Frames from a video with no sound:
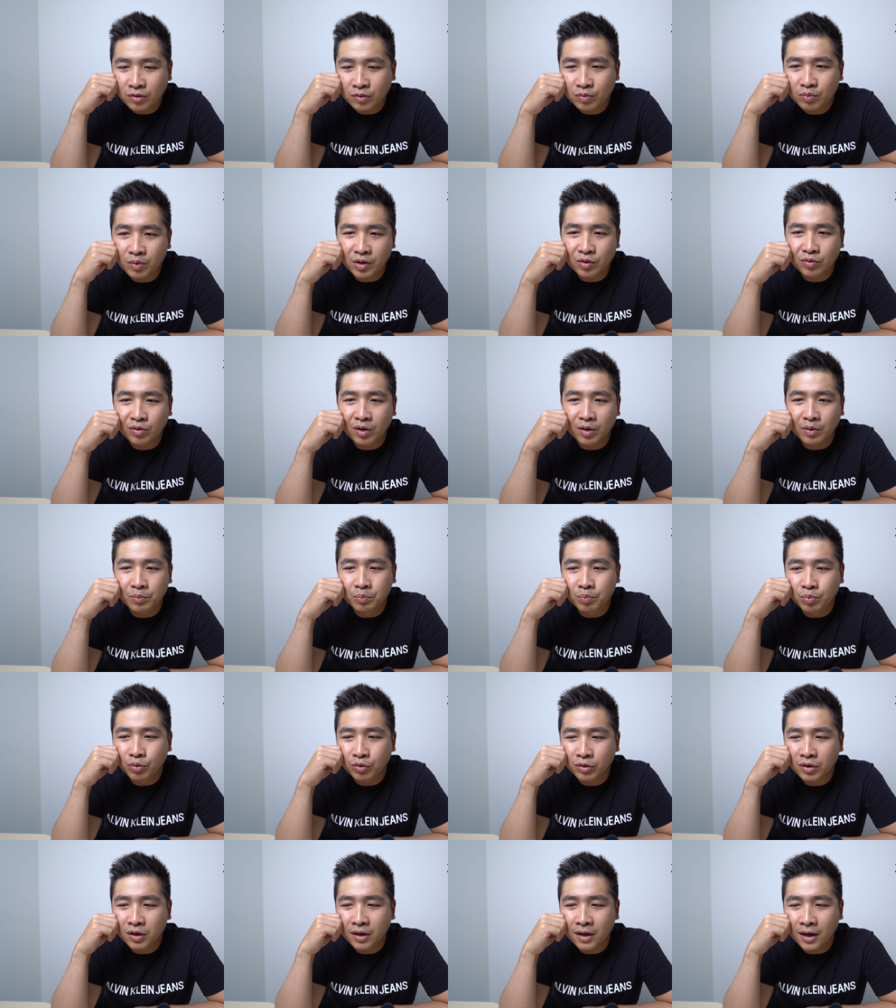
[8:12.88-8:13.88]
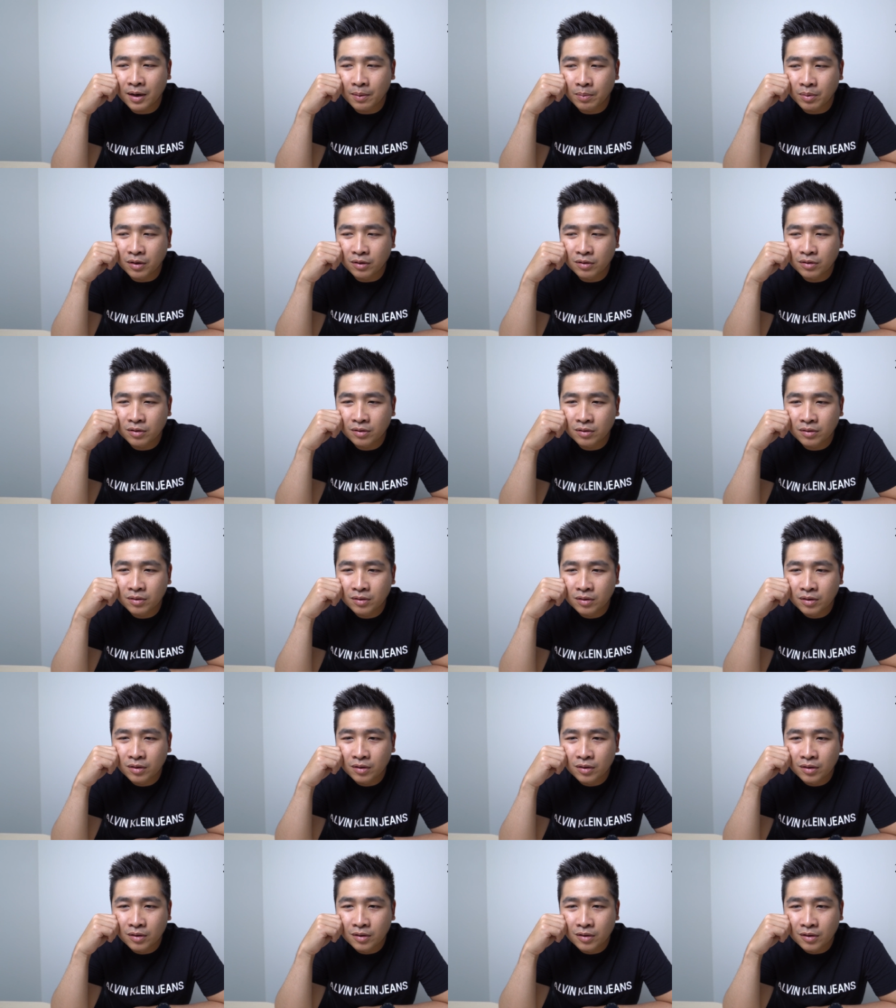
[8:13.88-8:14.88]
what you are putting up is
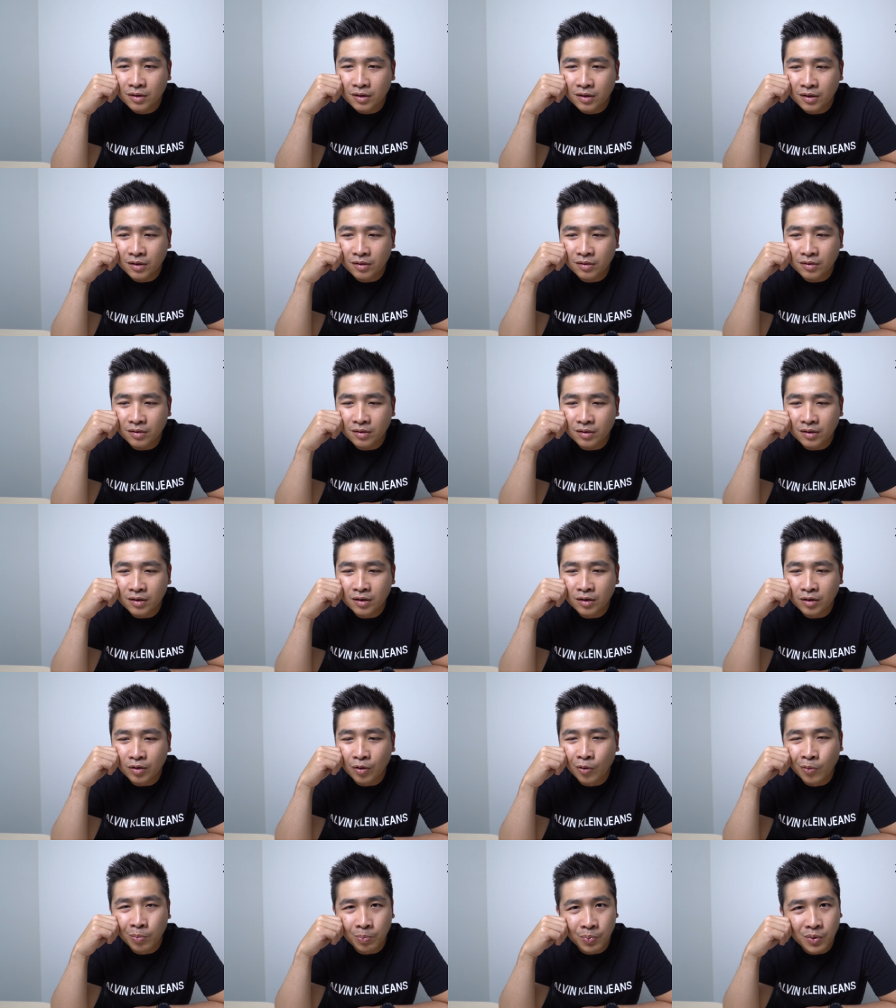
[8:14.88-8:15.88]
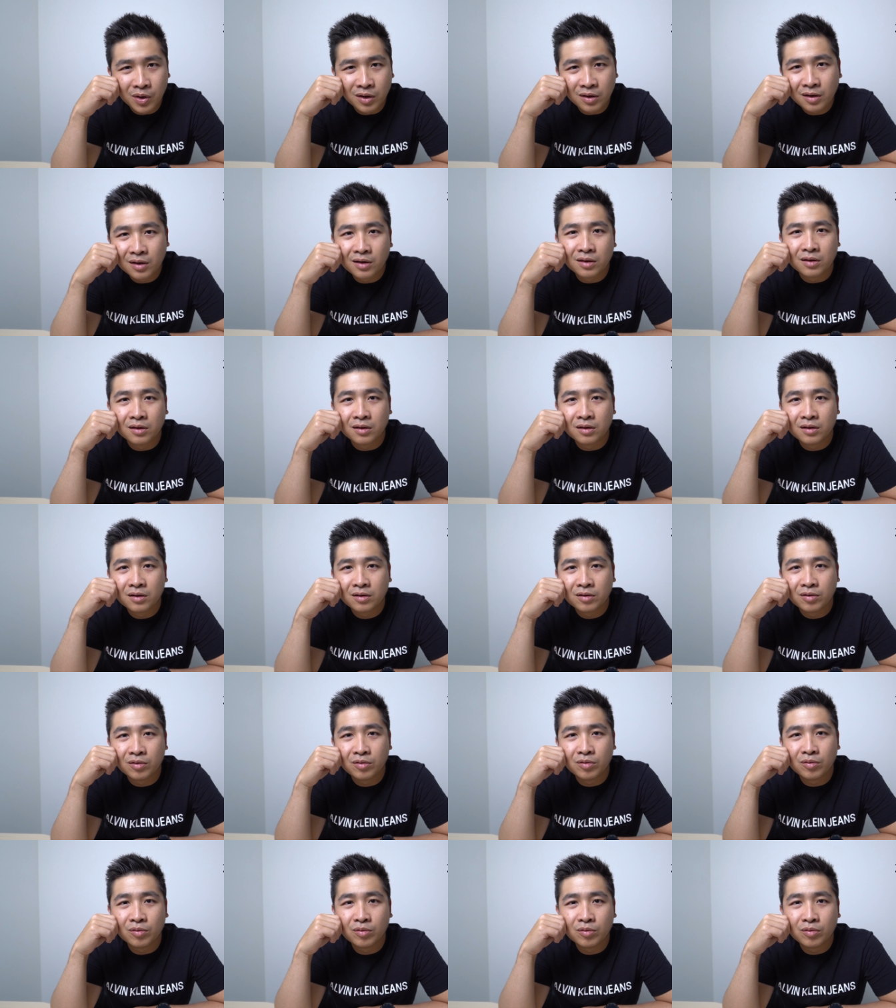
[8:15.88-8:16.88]
an opinion,
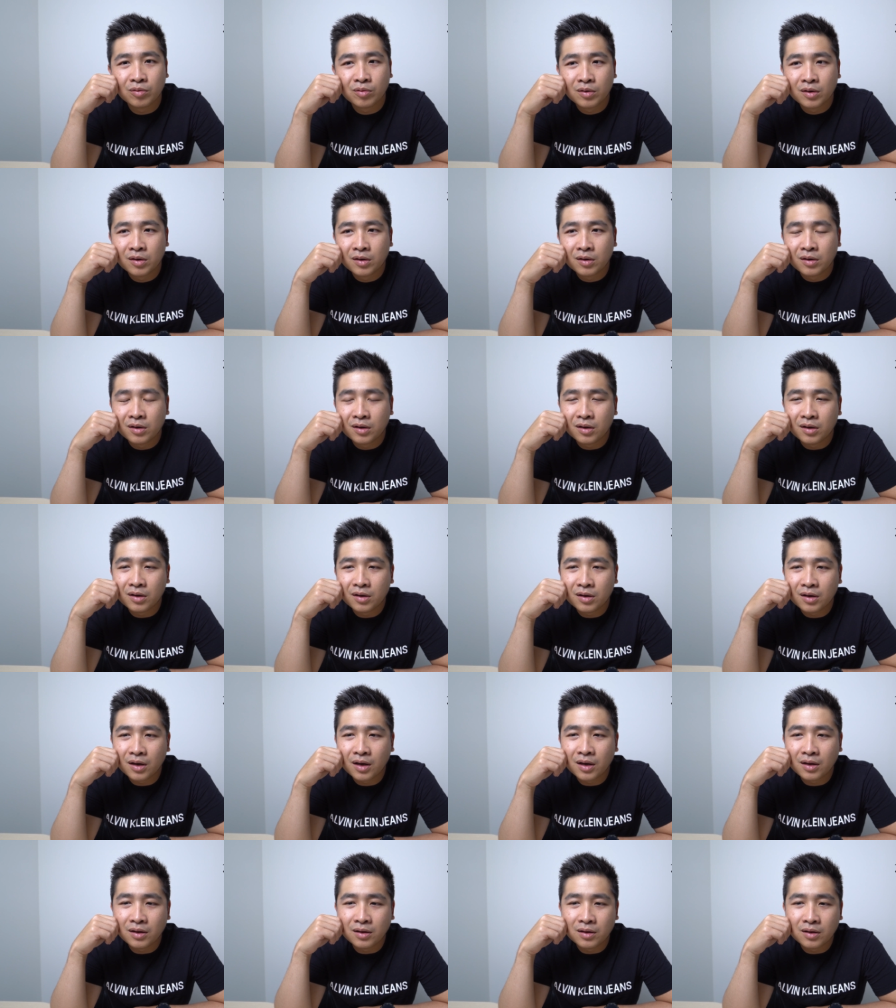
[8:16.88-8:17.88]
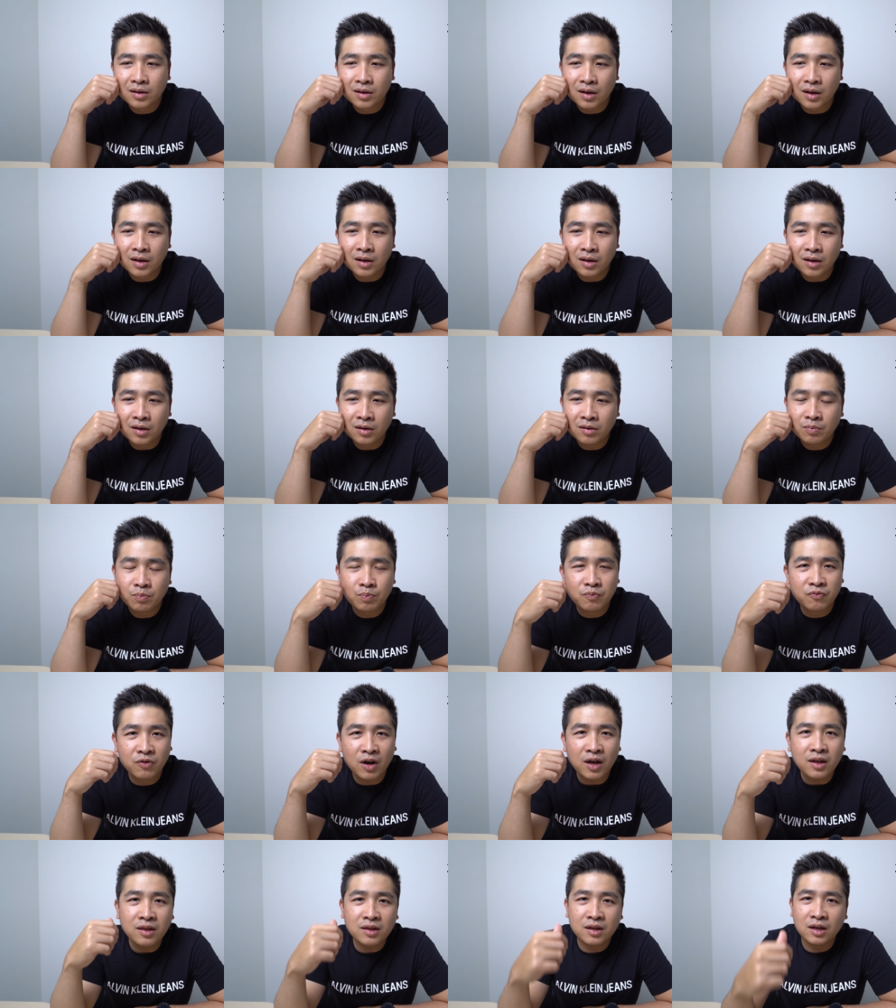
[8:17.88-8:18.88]
you know, and it's
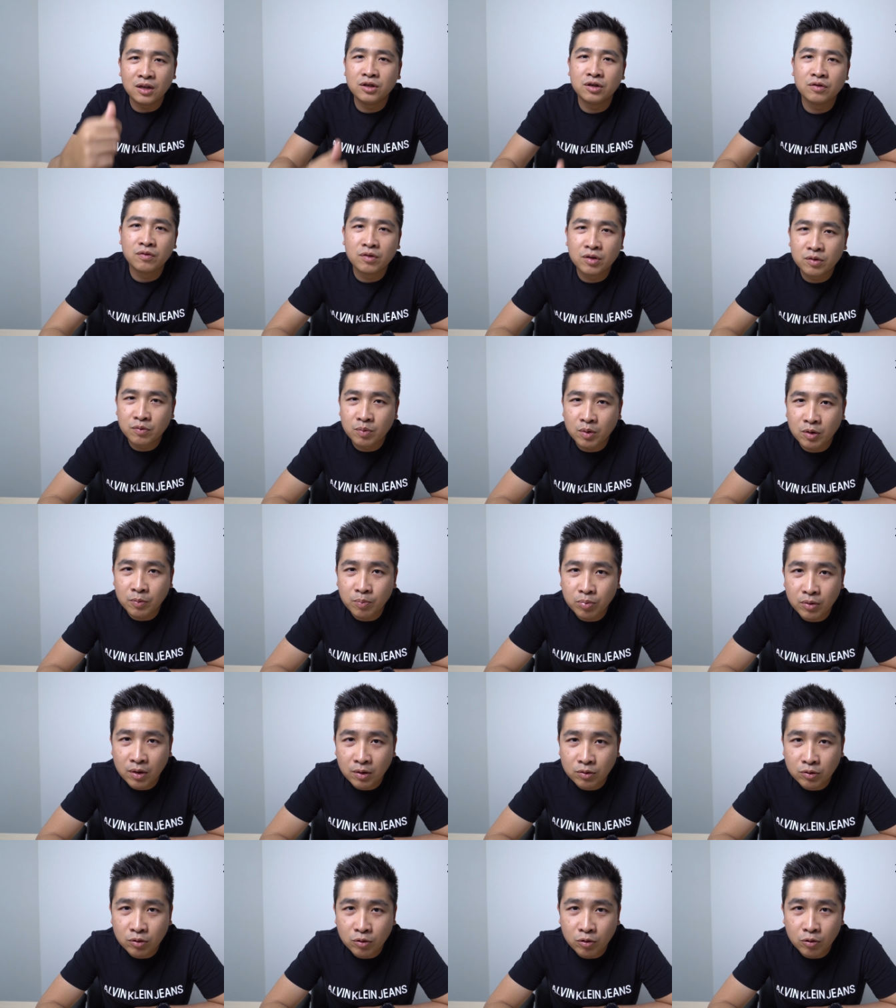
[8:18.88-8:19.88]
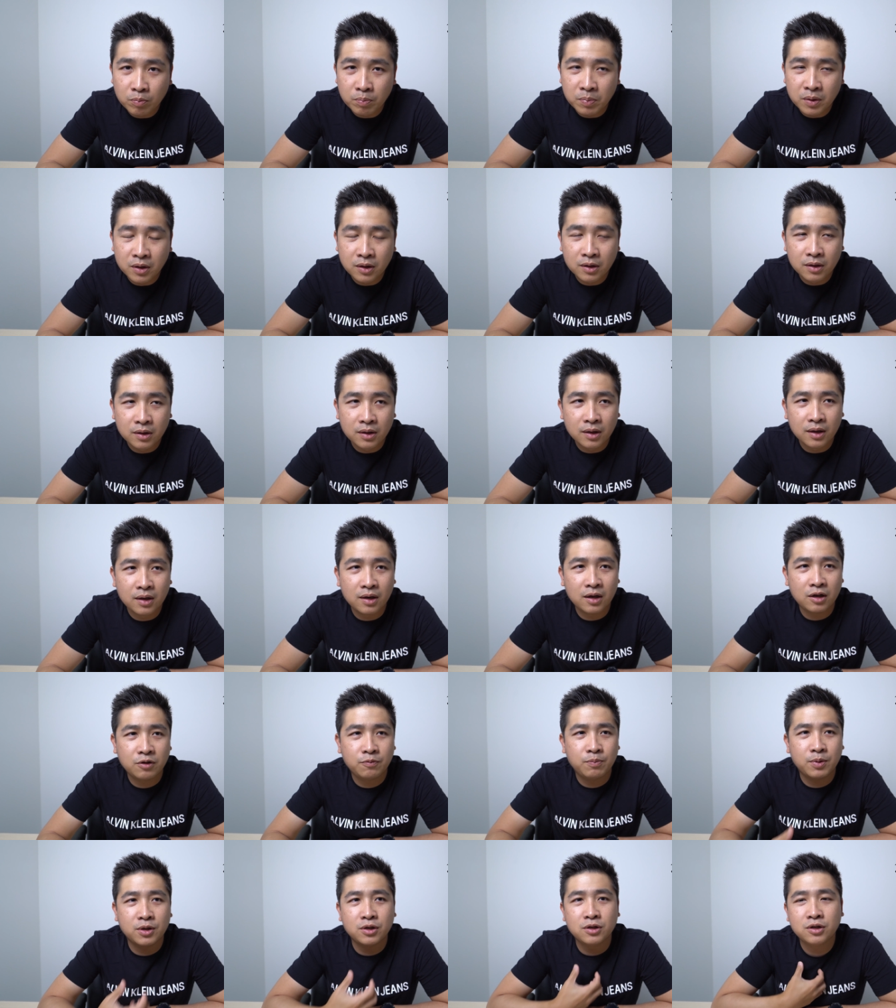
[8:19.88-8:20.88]
very dangerous when you put out an opinion, and
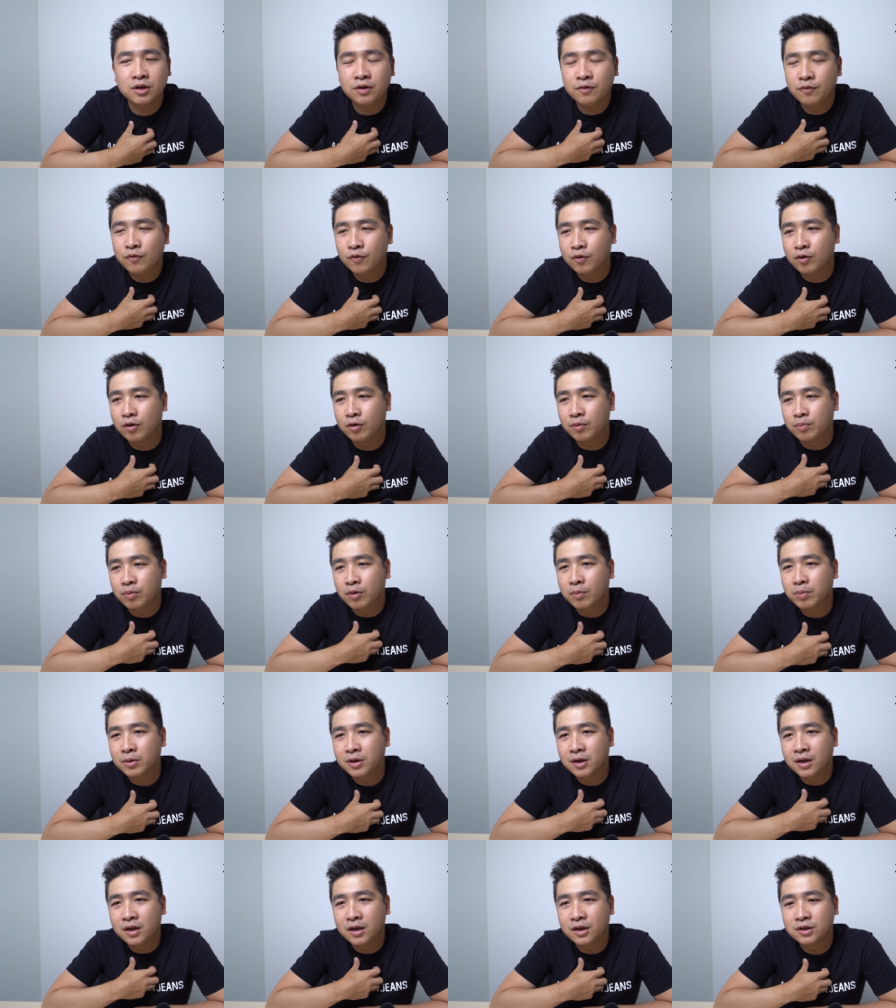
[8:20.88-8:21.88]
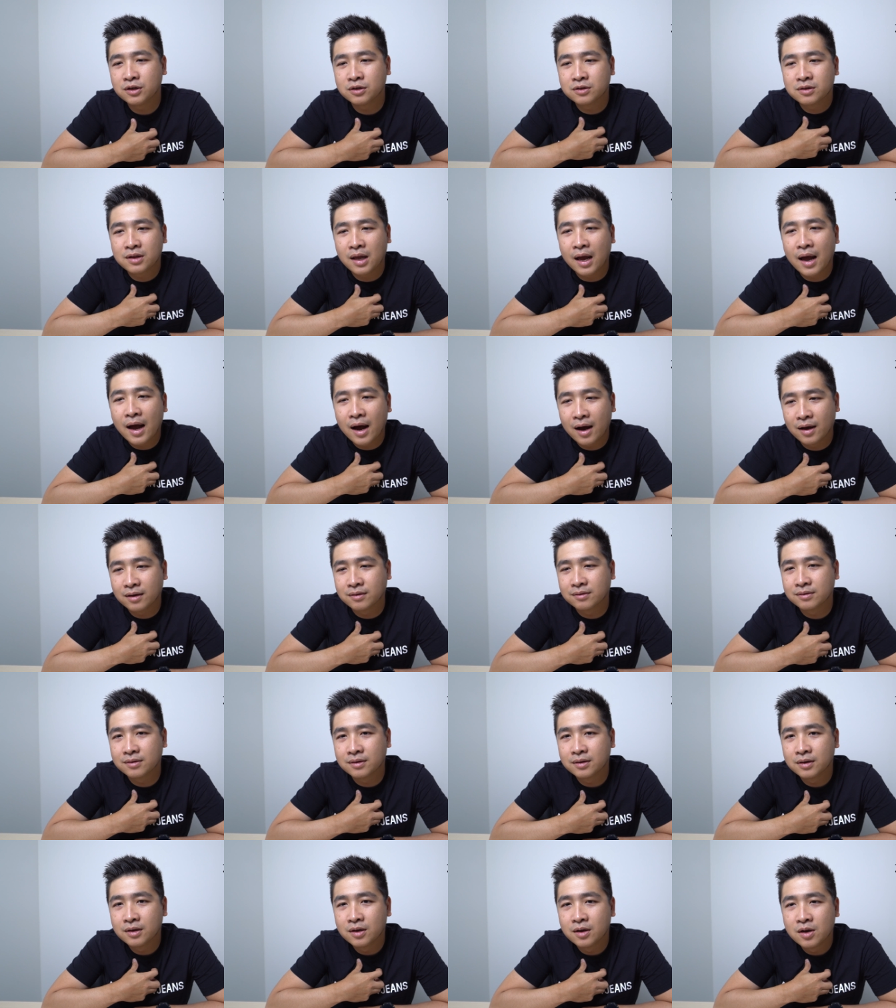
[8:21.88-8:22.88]
especially for property agents like us.